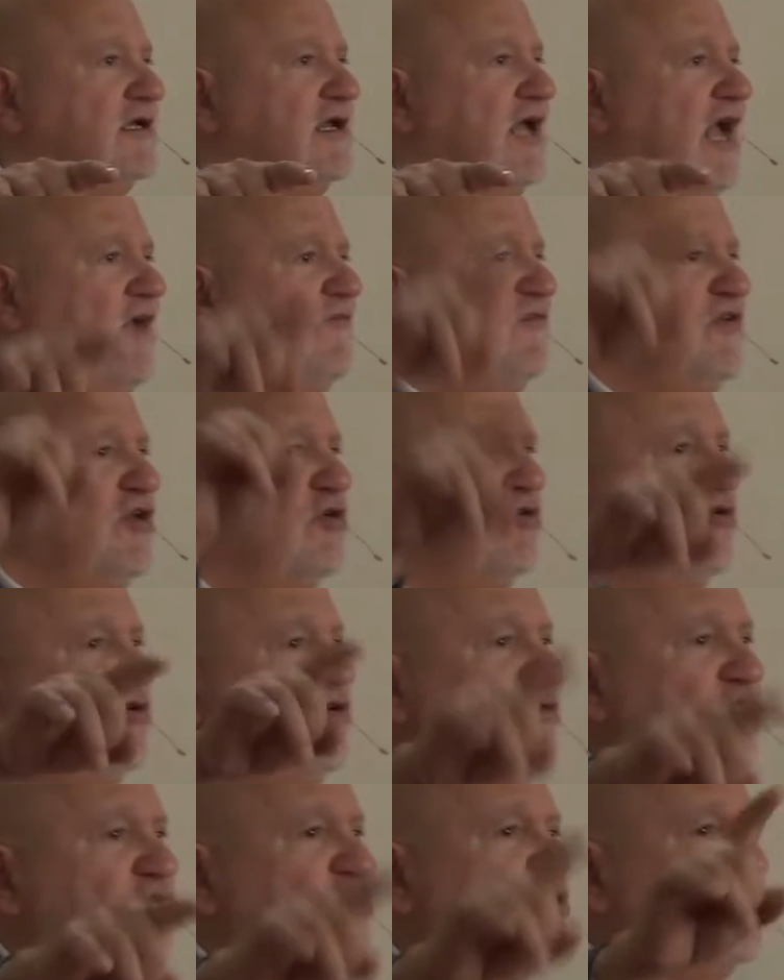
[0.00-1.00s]
if you don't
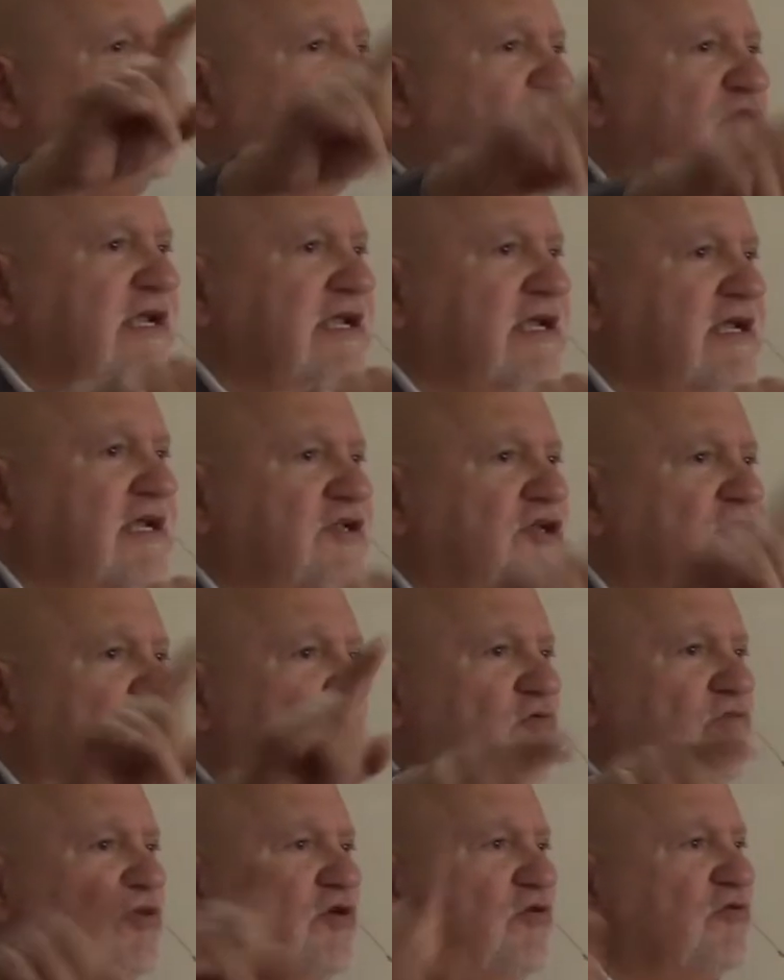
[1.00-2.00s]
know your Greek and you
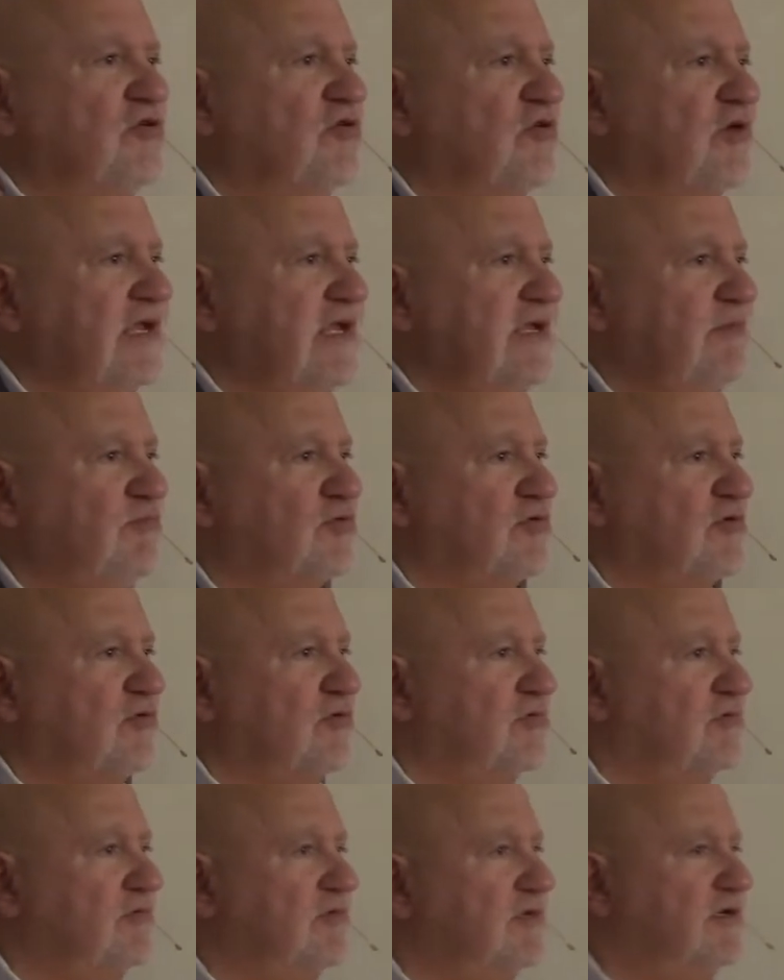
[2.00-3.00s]
don't know your Hebrew?
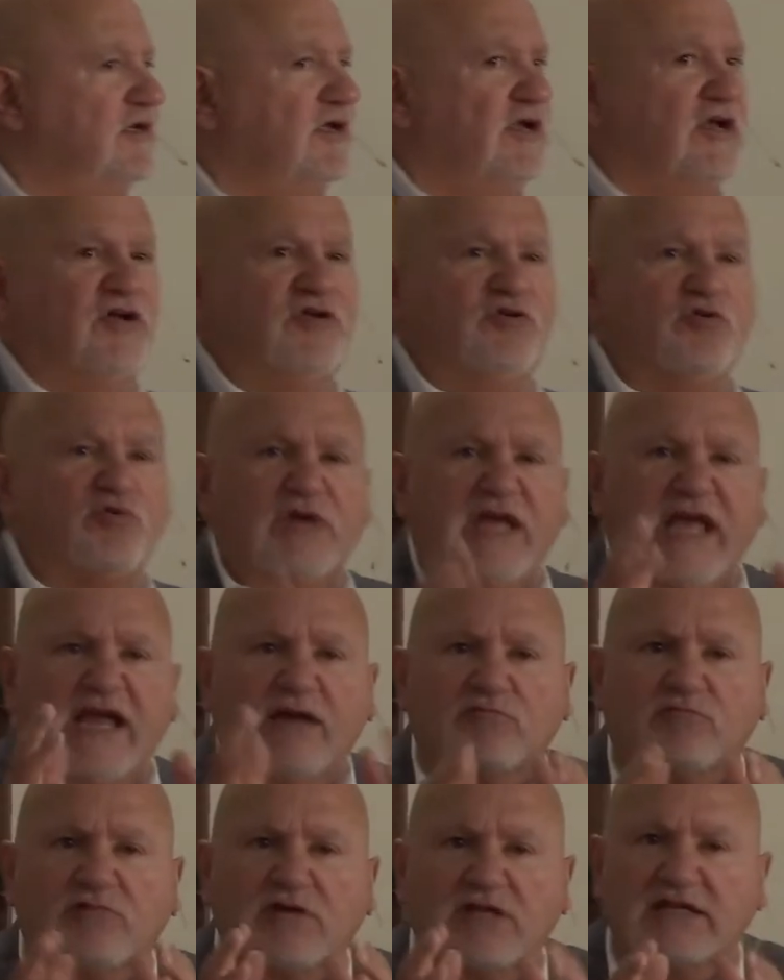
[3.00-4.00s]
You
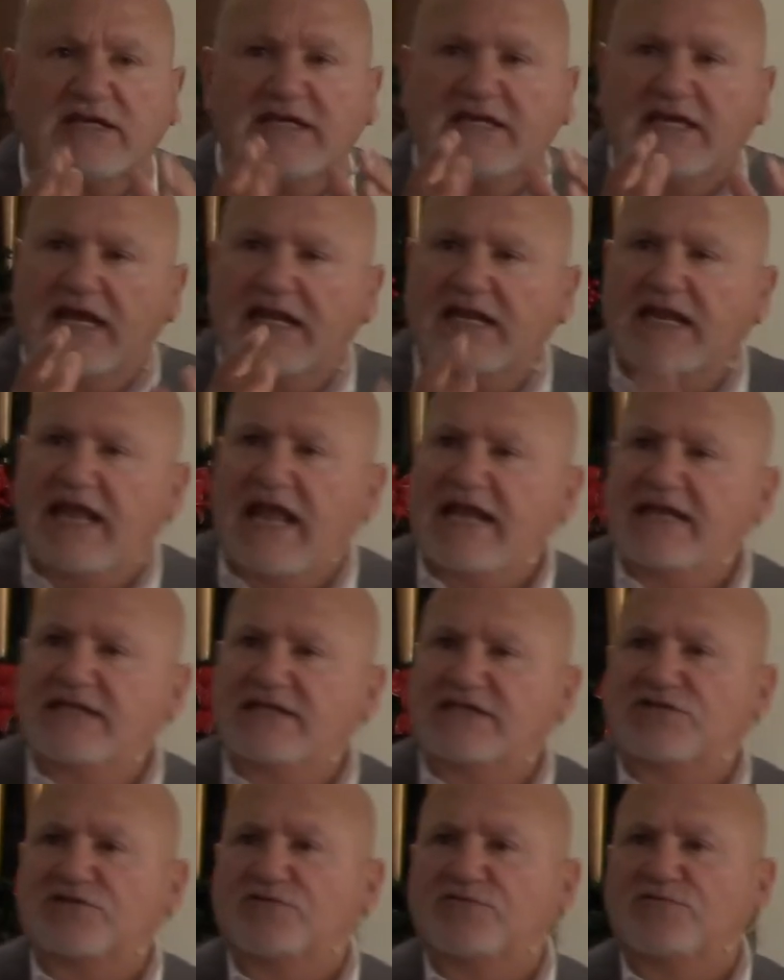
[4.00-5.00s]
can't really get
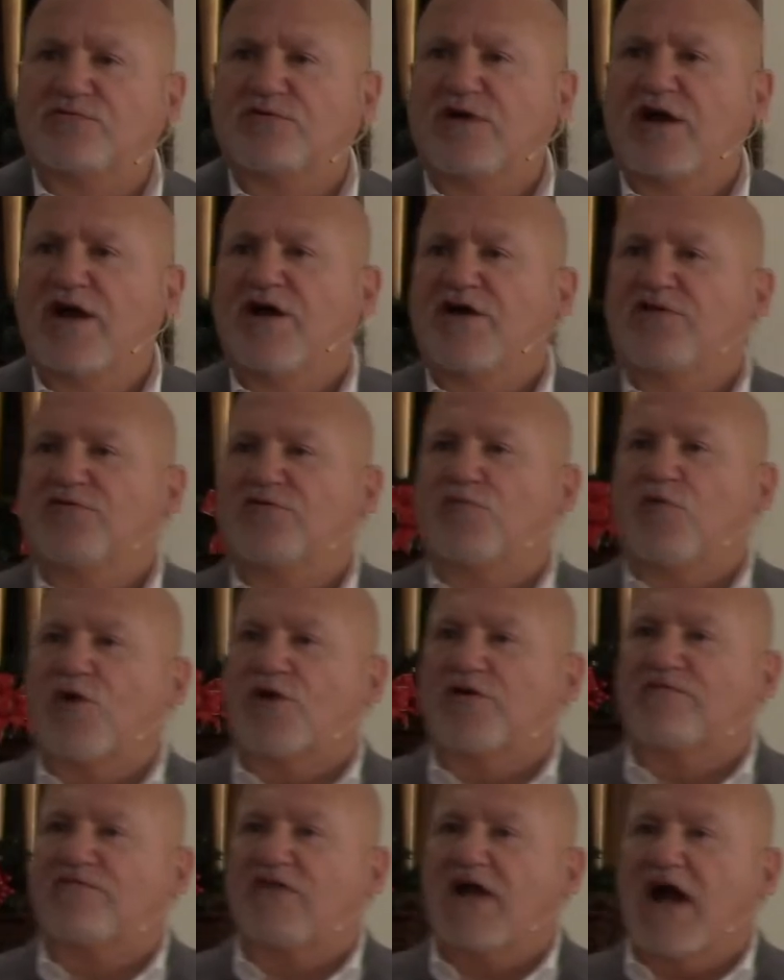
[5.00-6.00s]
into the Word
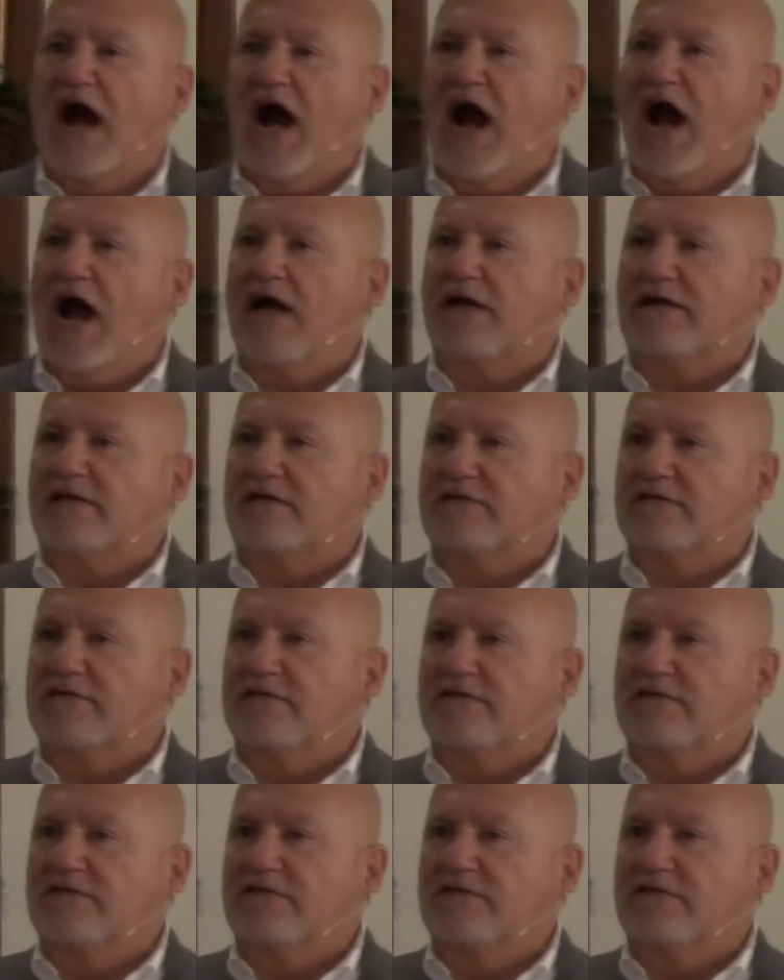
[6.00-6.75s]
of God.